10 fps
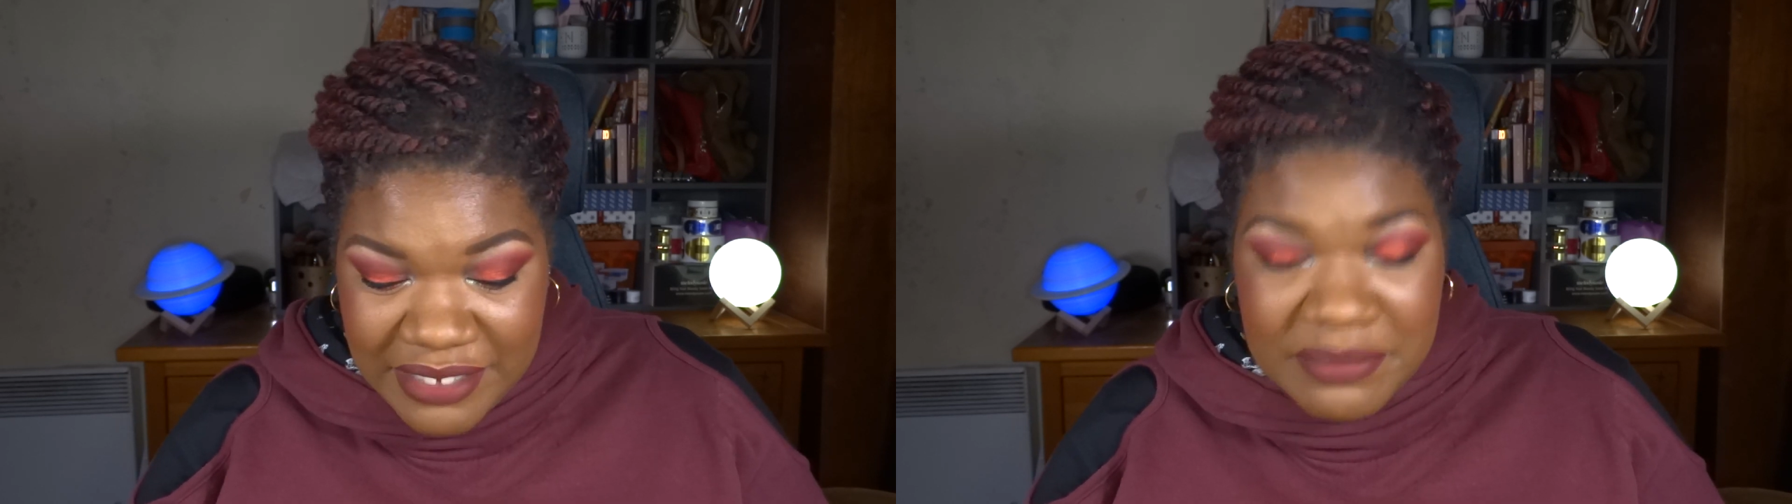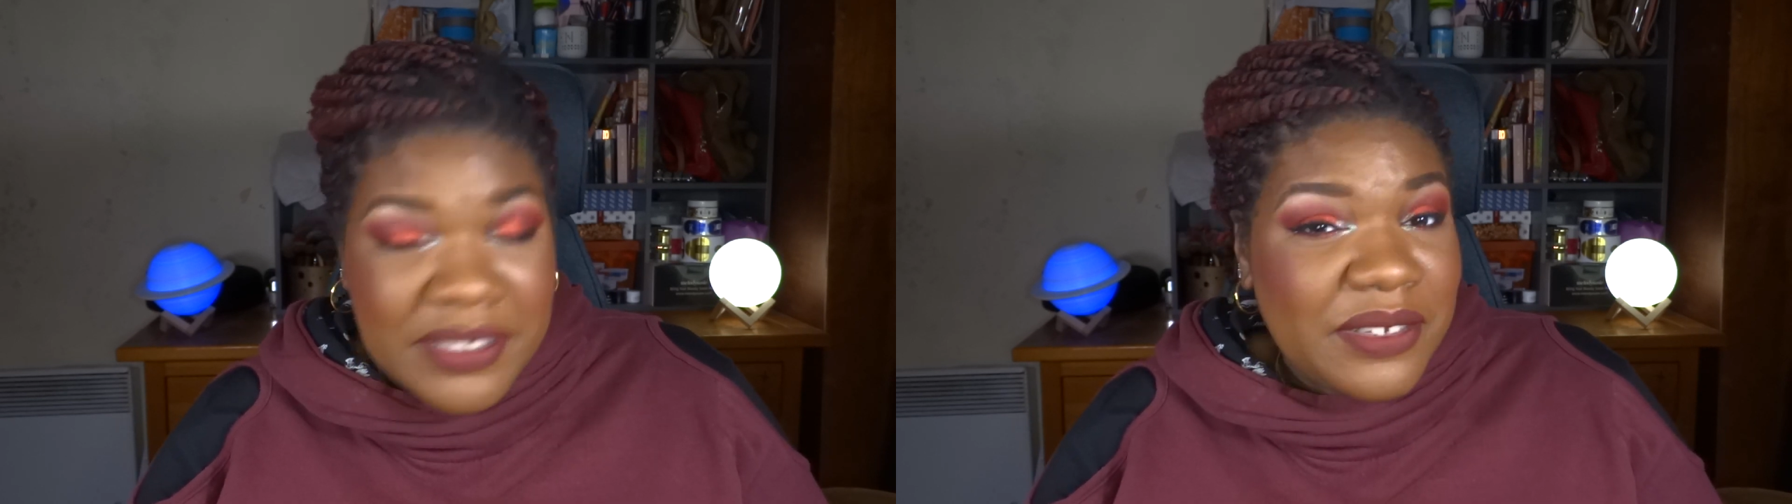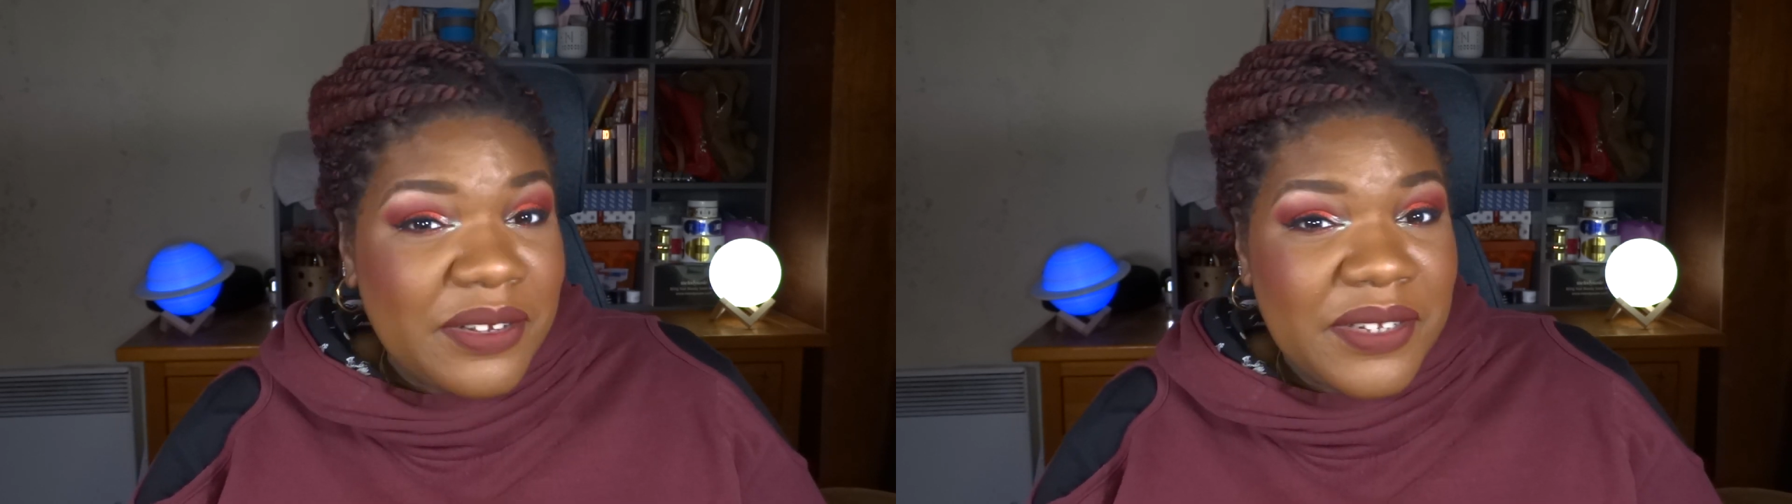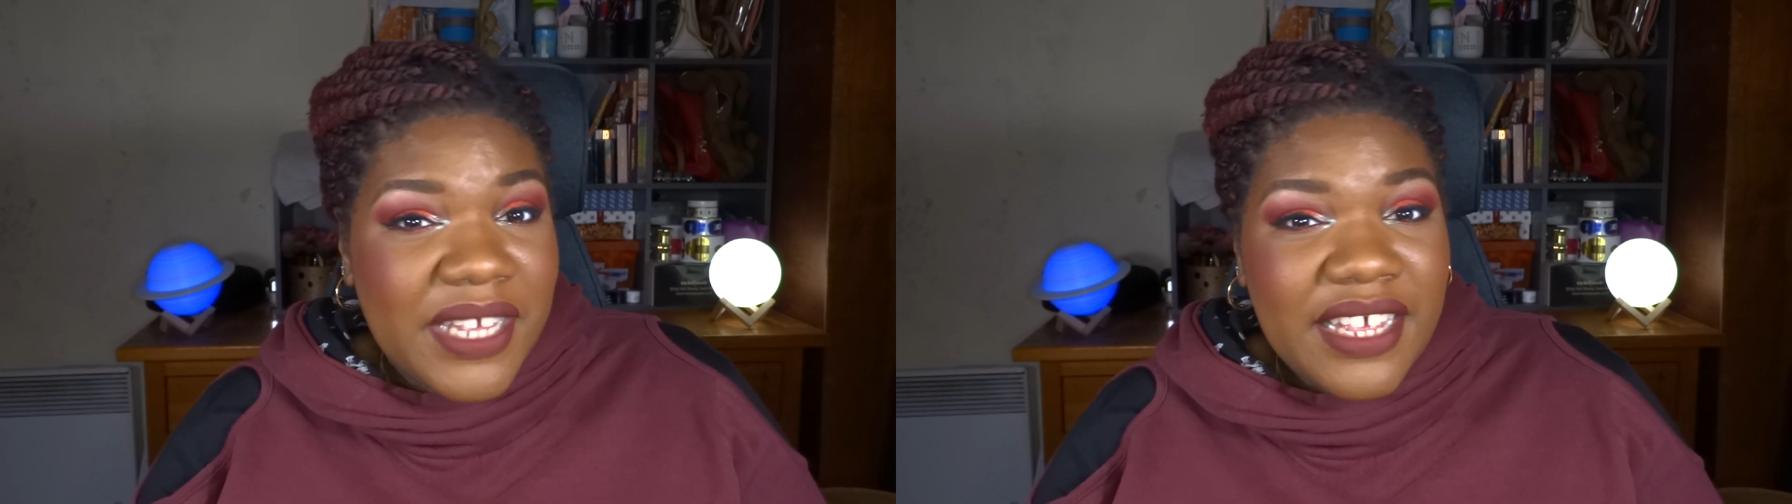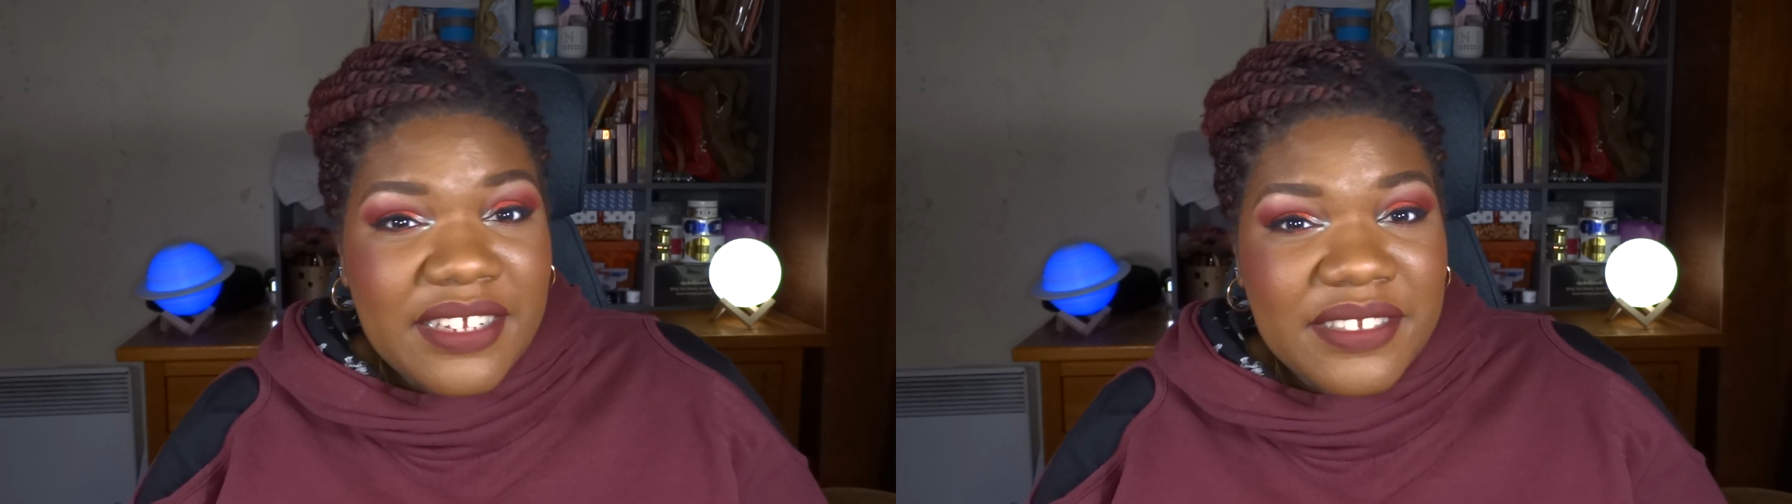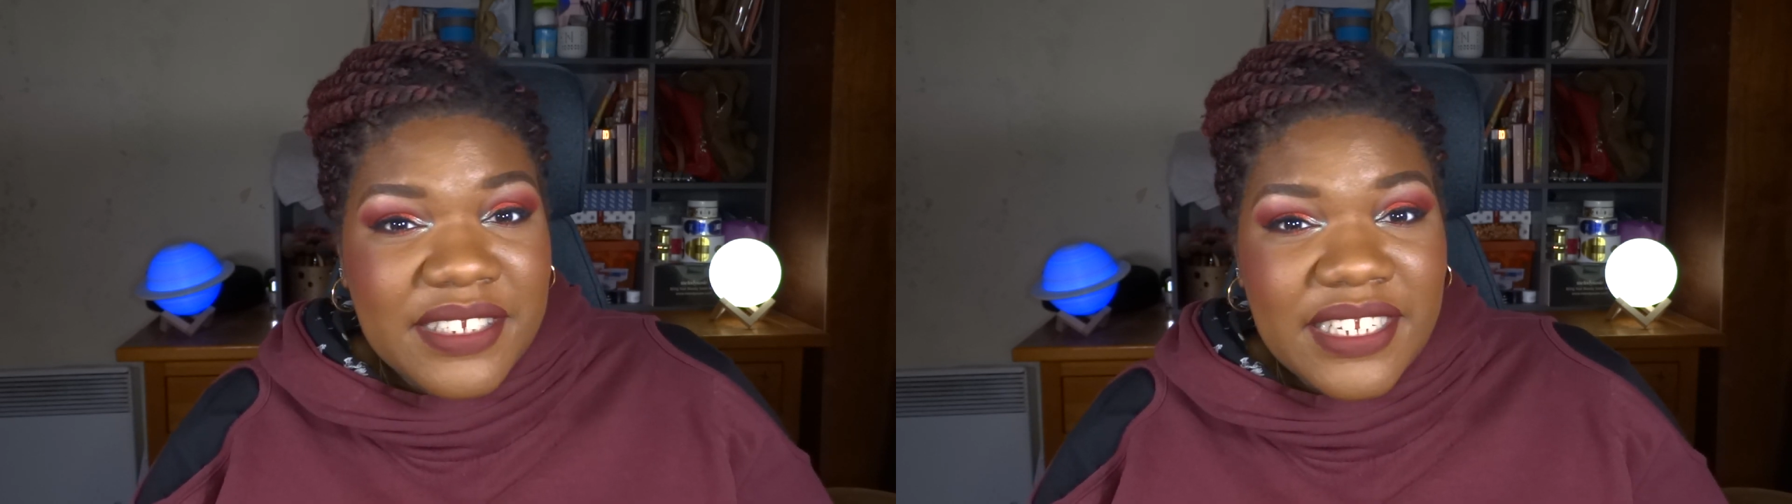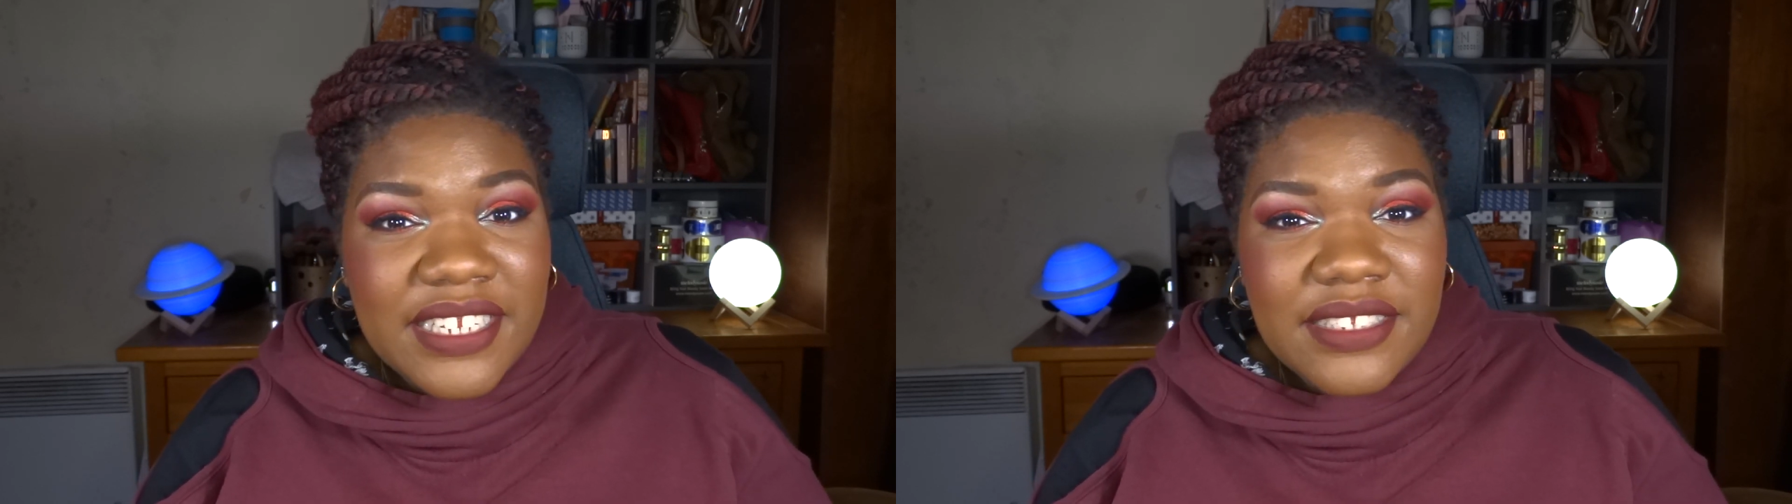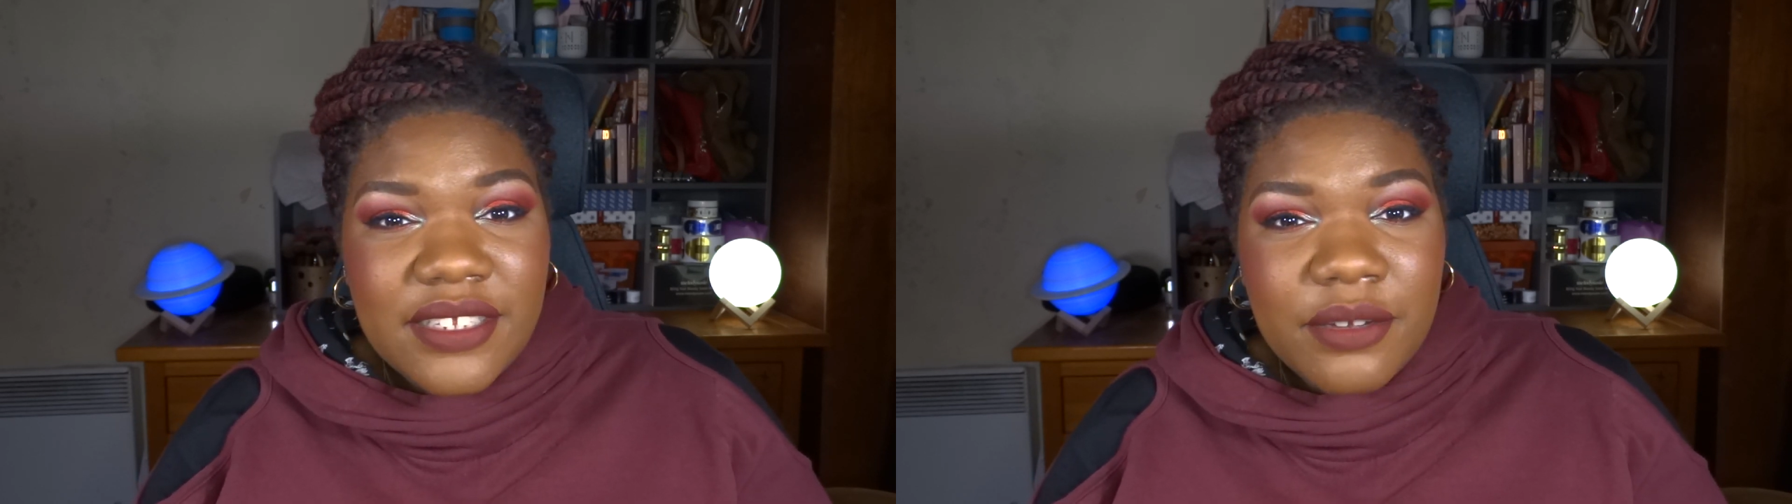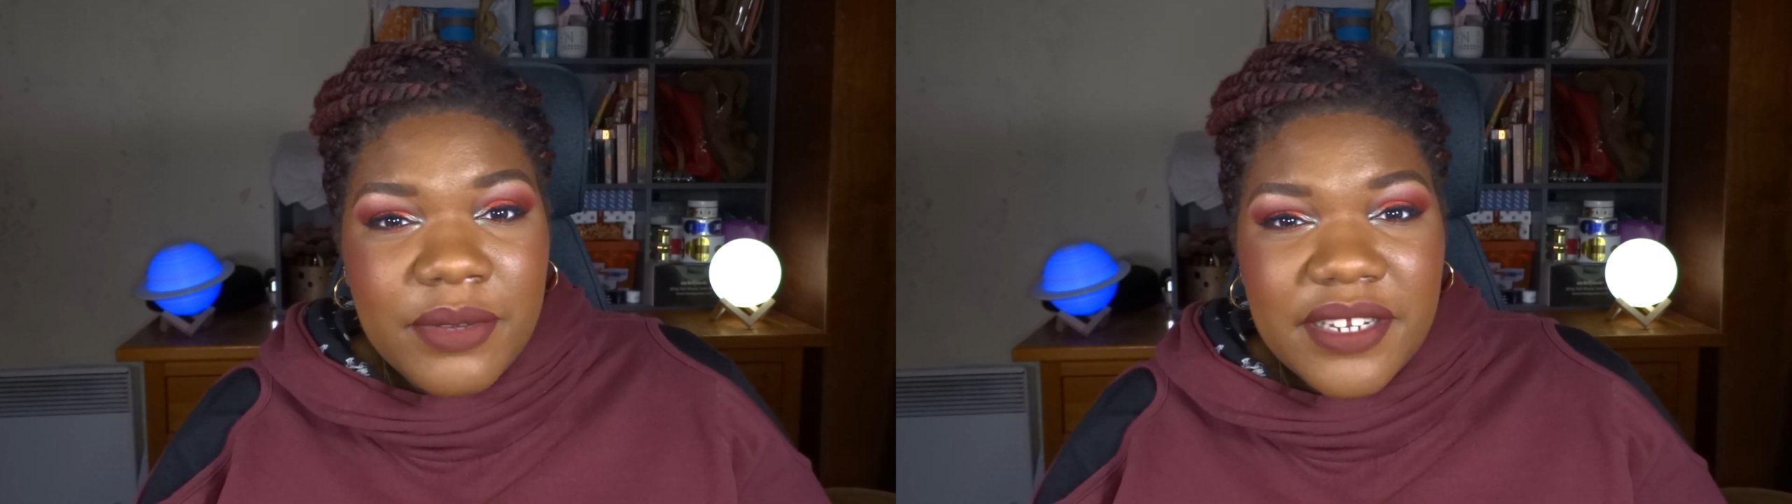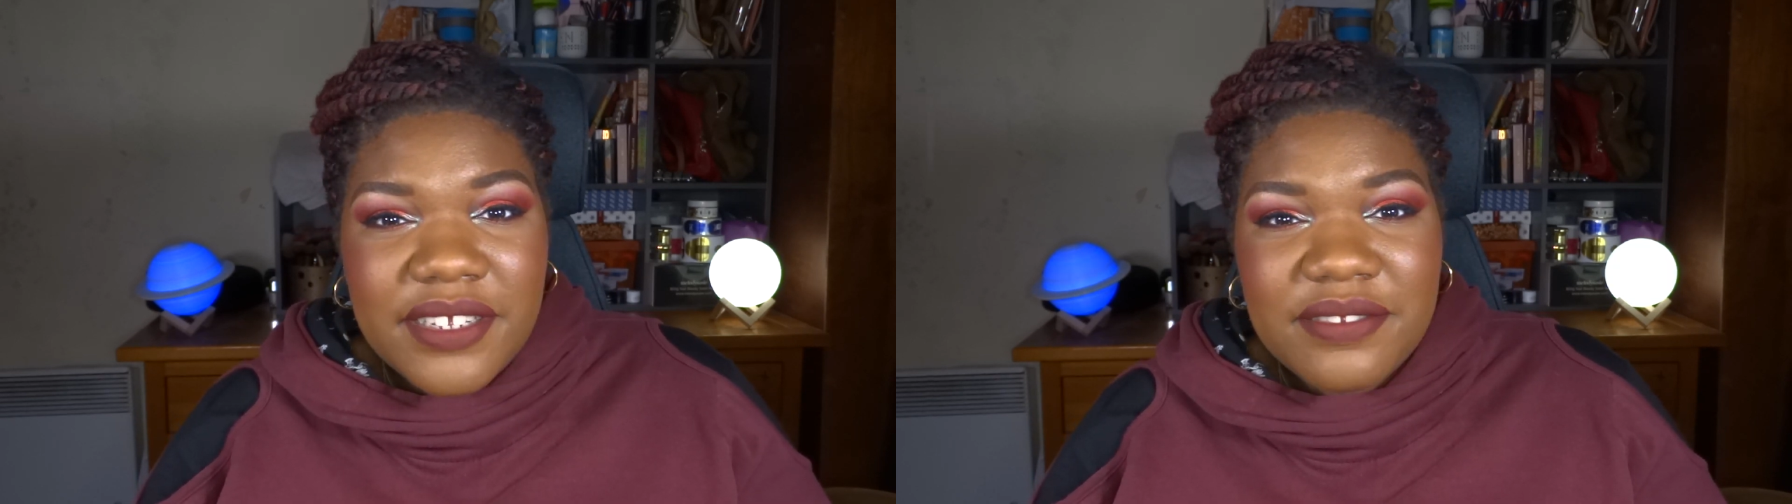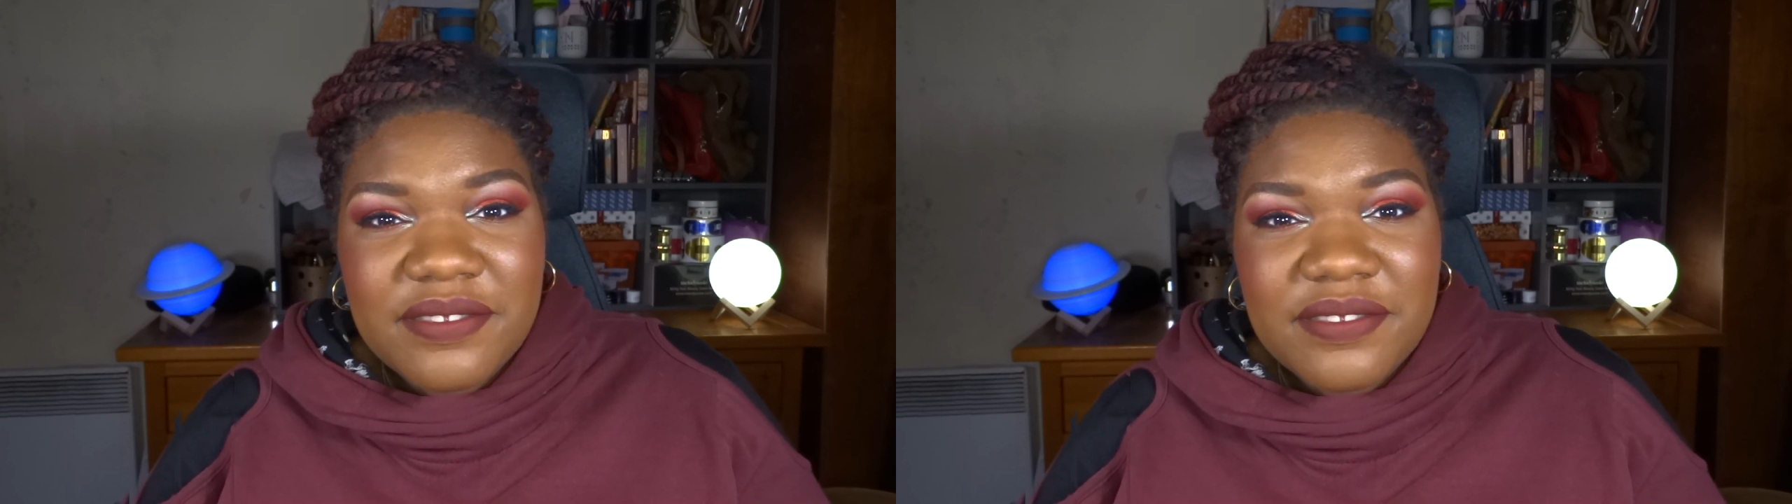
So yeah, let's talk about it.